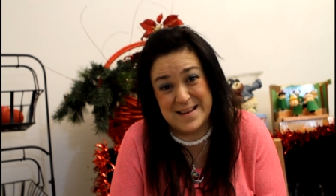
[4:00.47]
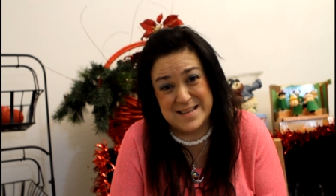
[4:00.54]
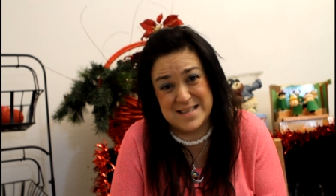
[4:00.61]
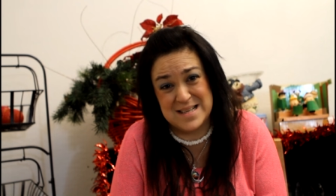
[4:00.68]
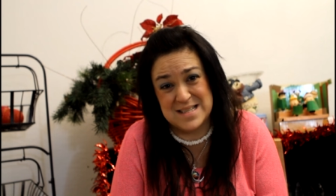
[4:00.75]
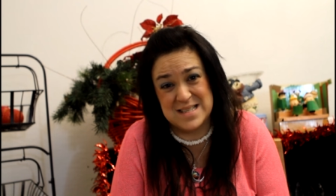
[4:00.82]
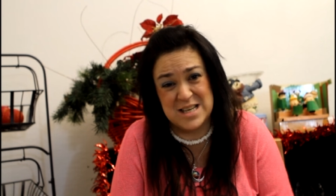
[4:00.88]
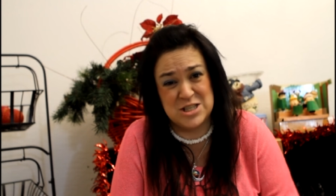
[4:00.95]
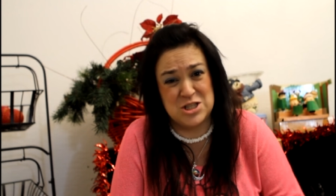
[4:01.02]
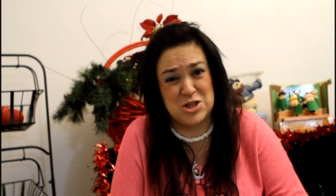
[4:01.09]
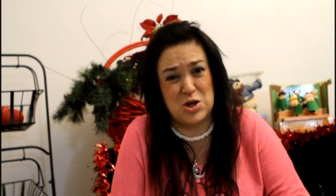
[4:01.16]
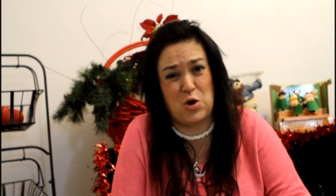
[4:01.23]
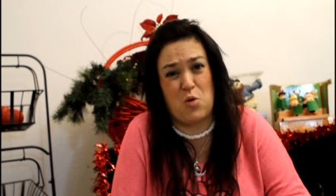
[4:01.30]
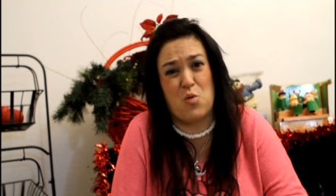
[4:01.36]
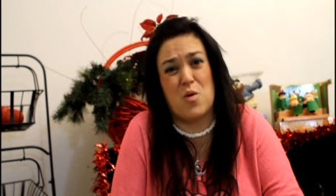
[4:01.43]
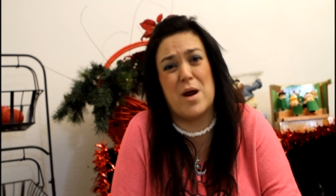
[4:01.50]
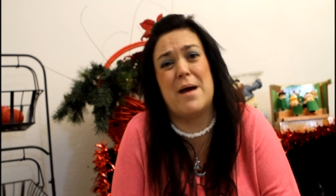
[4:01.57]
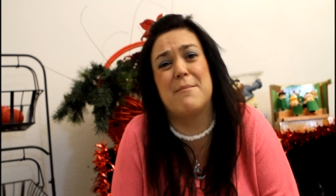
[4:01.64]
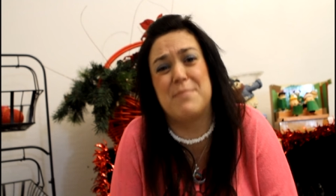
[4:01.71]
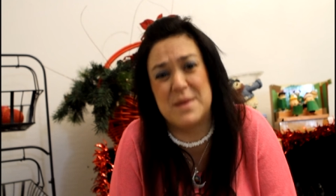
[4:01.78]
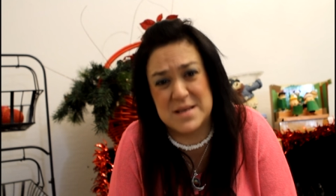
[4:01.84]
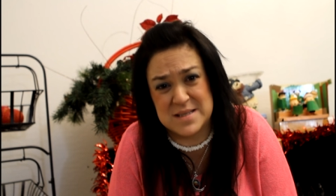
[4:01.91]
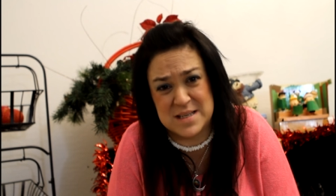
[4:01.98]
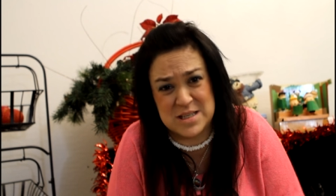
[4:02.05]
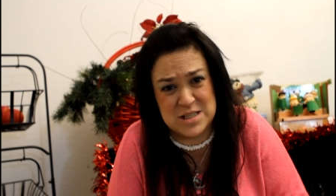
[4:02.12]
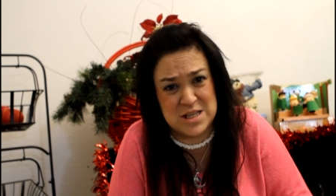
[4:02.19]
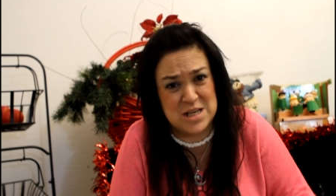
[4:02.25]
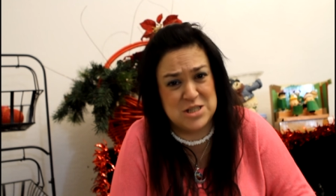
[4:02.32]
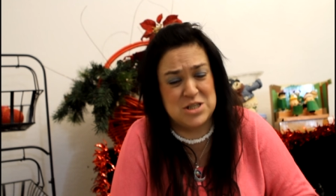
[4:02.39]
sensation, the cramping
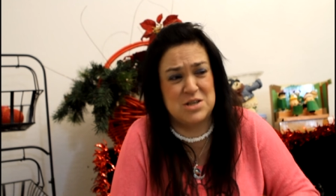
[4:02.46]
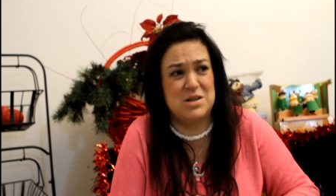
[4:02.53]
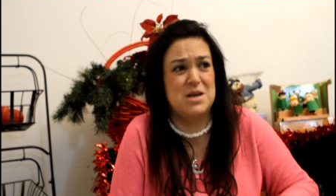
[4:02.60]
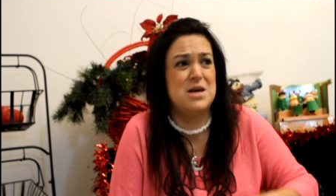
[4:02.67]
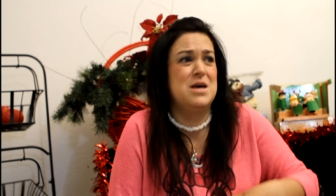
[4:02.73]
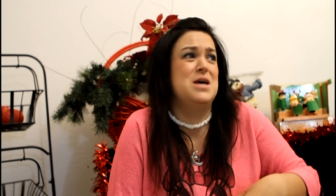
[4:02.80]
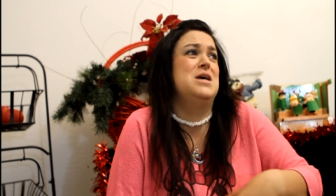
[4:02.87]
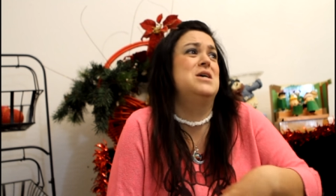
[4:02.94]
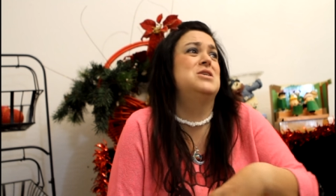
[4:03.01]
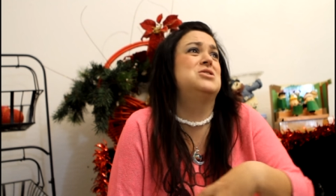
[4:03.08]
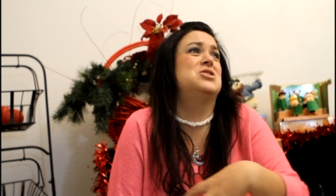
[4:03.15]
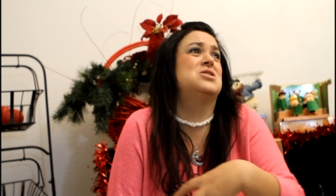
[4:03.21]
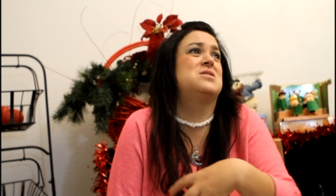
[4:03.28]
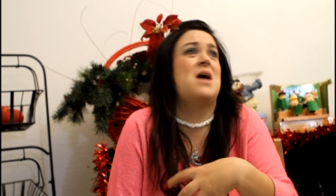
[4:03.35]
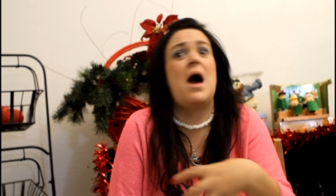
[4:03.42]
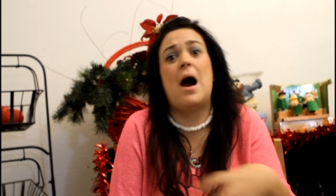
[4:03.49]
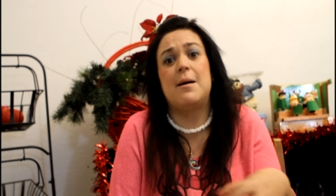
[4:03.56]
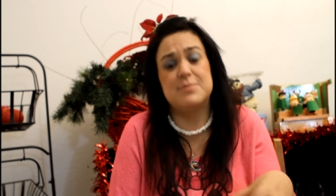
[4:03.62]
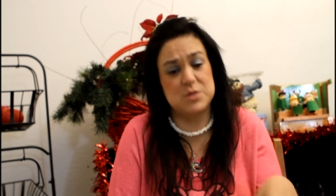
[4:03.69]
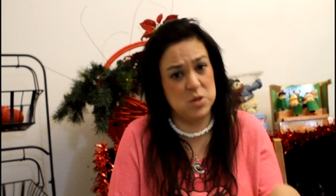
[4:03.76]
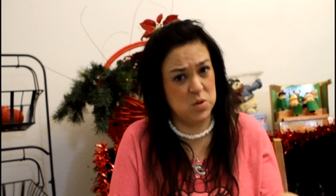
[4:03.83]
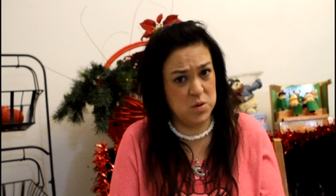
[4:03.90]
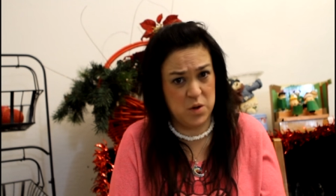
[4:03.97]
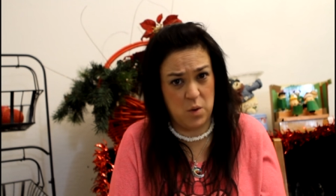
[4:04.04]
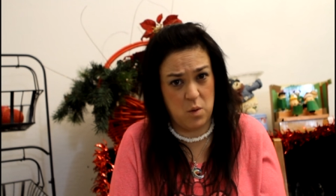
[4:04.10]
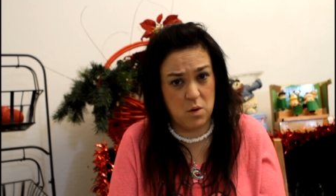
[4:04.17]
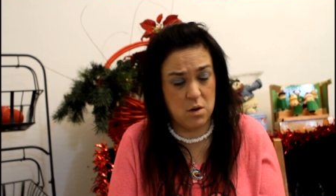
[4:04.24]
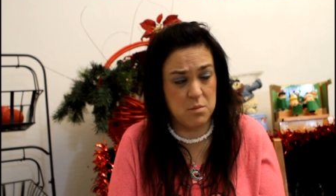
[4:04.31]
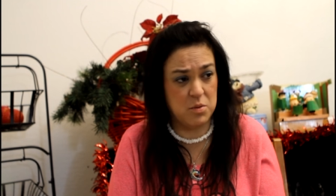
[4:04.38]
sensation is just absolutely
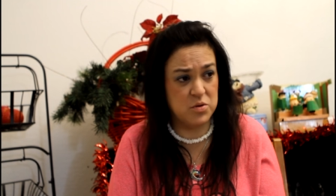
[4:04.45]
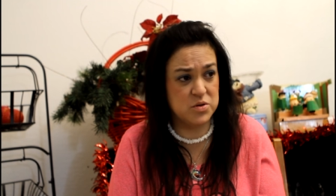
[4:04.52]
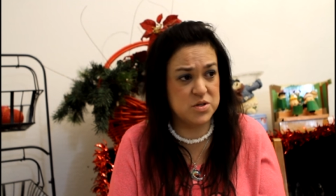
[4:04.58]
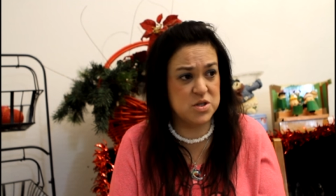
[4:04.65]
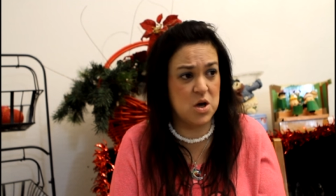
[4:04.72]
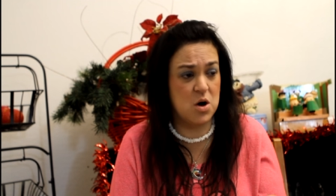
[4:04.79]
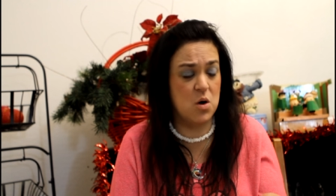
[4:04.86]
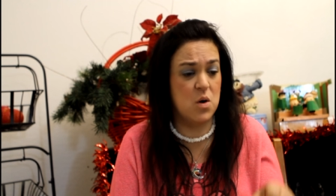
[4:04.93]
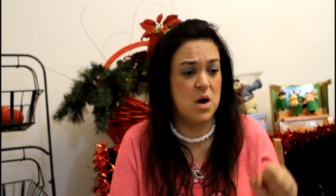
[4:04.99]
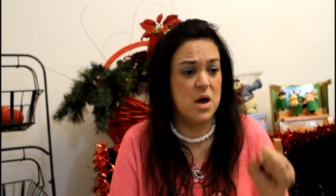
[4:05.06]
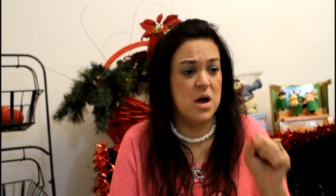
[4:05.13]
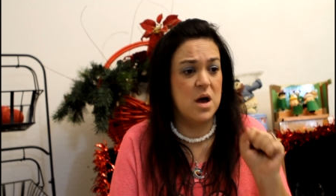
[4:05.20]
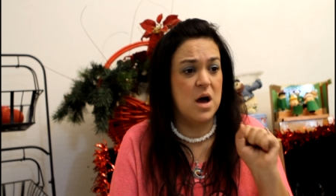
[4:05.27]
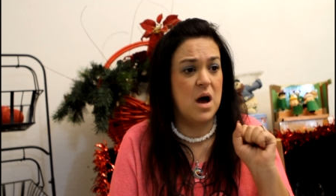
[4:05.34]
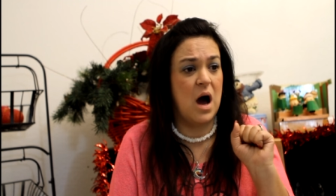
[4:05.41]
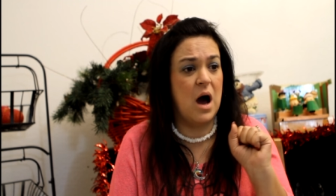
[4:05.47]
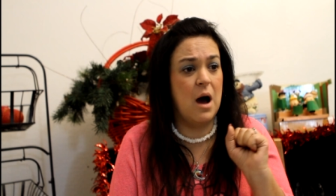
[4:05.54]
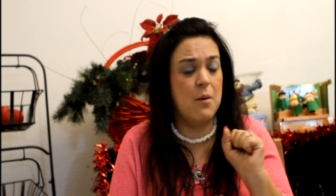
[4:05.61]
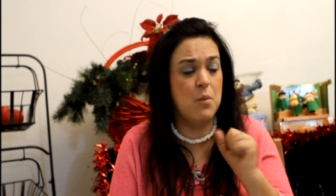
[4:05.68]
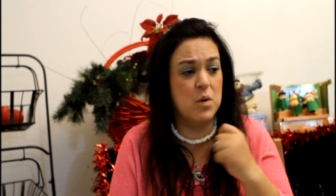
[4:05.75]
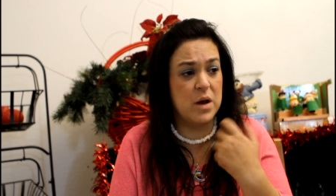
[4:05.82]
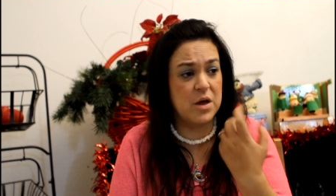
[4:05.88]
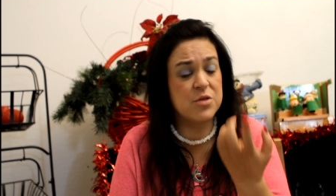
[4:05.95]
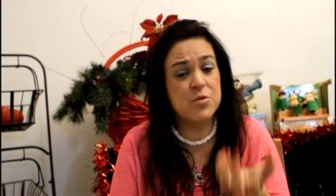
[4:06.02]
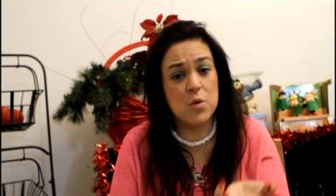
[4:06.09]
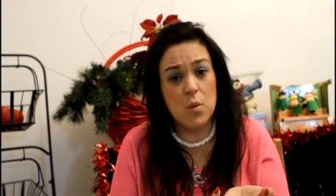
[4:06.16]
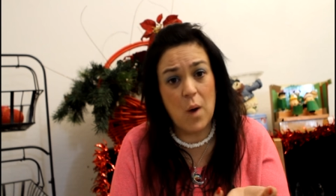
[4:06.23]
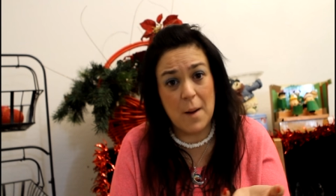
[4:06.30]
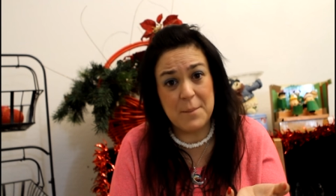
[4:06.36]
horrible. So um, when I
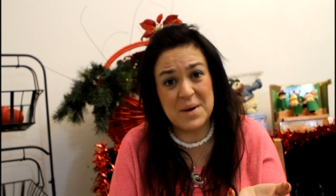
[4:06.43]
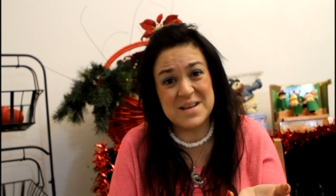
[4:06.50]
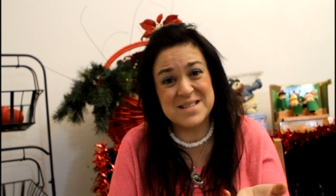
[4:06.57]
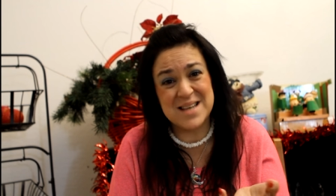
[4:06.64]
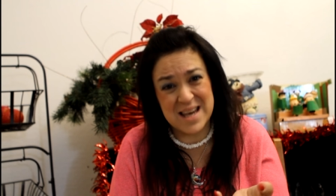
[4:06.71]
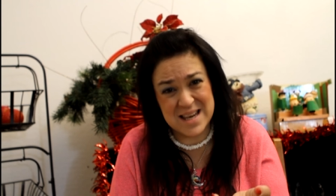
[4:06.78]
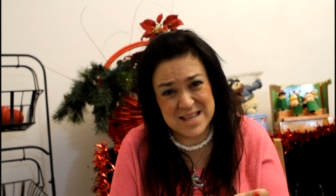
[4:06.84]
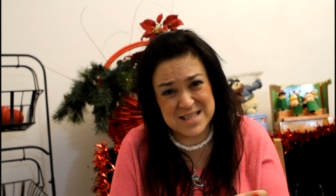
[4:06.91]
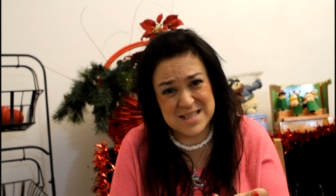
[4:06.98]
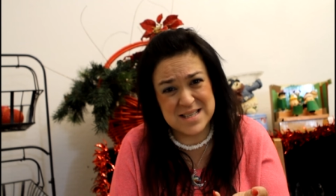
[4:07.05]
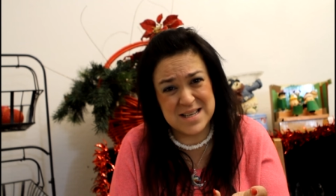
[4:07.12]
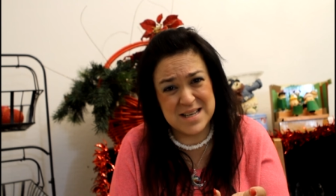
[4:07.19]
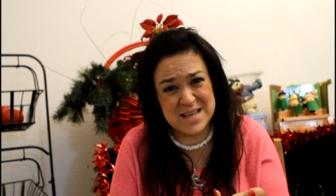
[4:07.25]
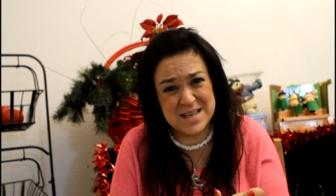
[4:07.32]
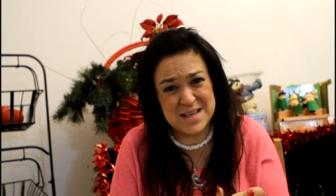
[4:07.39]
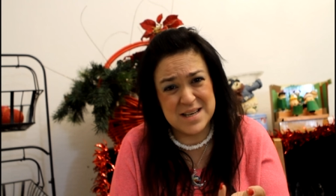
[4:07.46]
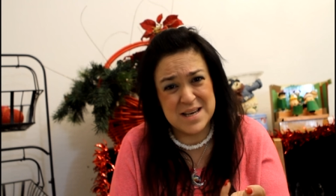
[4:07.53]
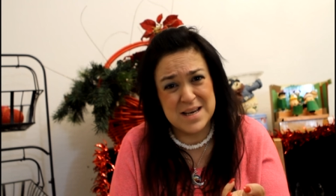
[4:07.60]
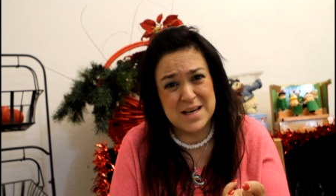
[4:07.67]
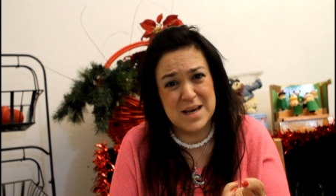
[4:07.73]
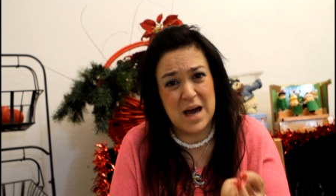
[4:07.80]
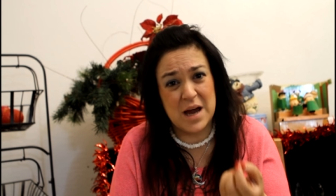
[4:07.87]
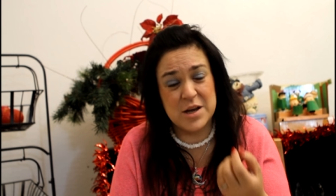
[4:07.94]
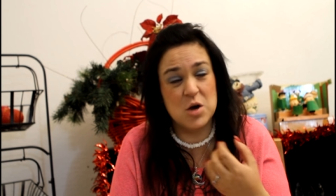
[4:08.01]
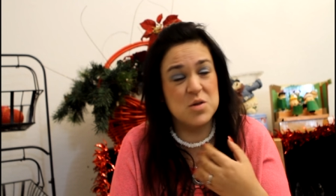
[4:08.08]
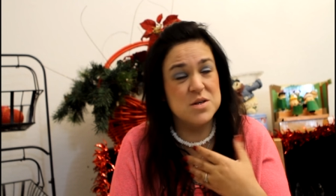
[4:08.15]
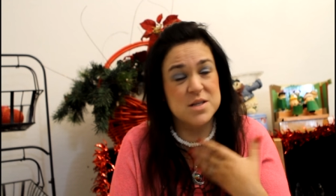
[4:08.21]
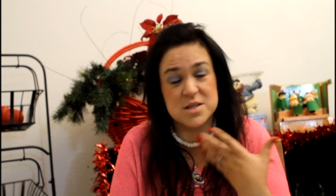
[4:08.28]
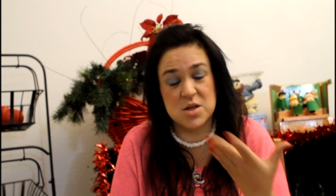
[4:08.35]
threw up, I tasted I
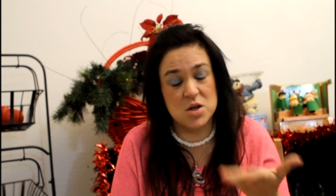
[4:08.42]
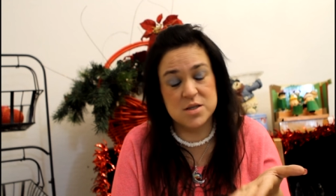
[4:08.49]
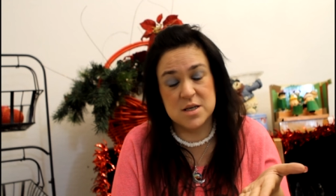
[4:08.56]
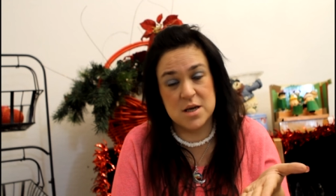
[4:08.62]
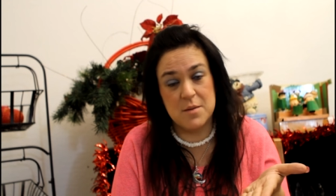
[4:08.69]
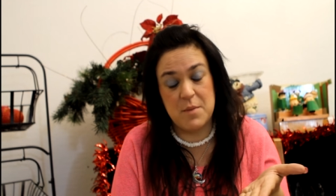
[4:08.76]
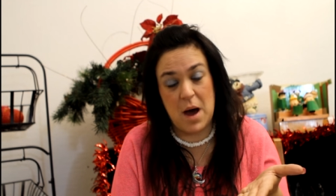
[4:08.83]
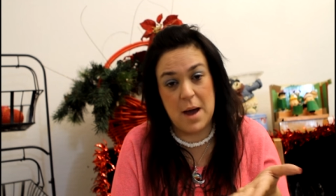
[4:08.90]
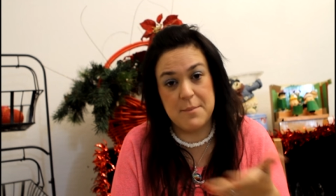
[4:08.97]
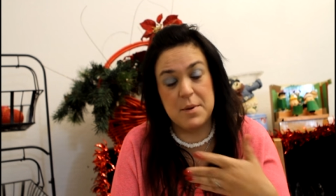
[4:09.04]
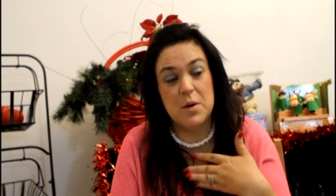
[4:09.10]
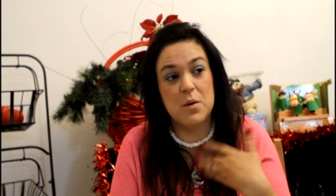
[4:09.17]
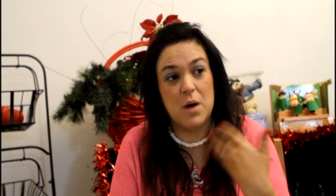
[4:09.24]
know this is all TMI, but